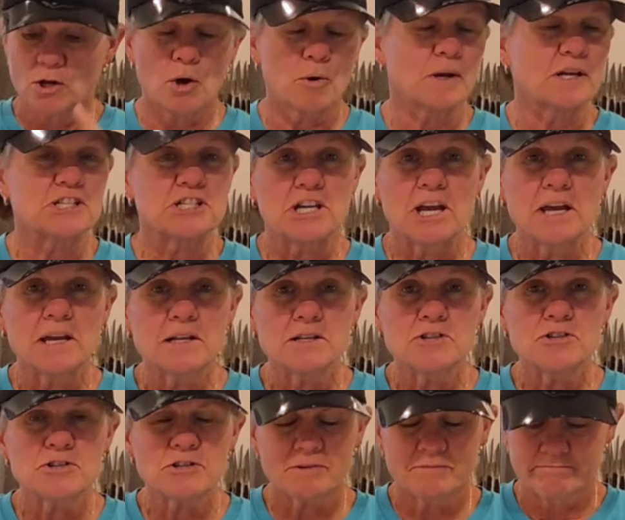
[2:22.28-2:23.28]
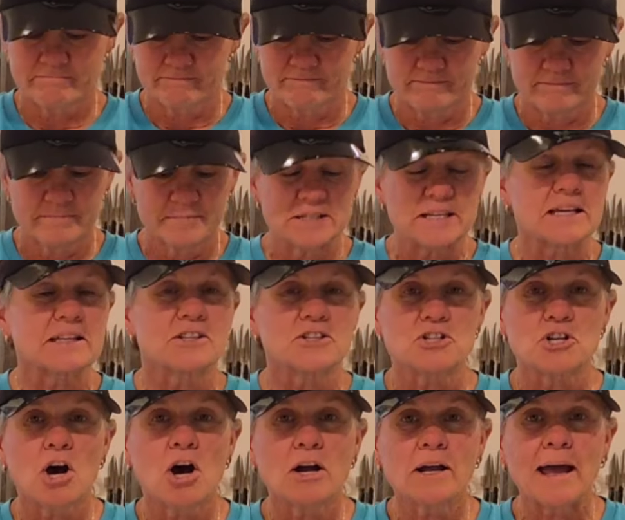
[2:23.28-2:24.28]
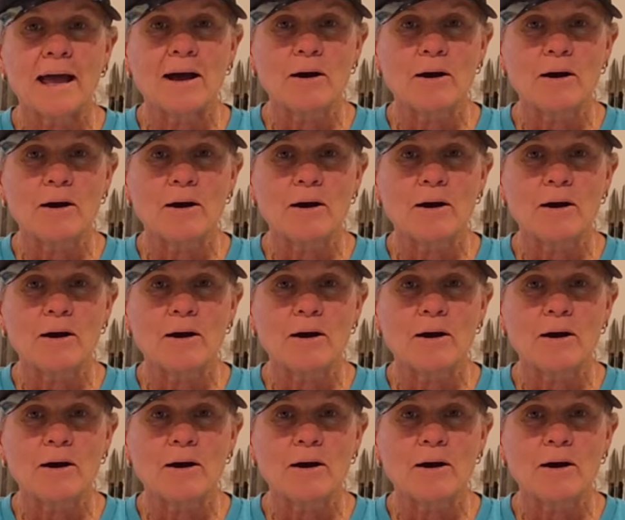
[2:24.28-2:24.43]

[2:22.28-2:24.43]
Go get changed, take the dog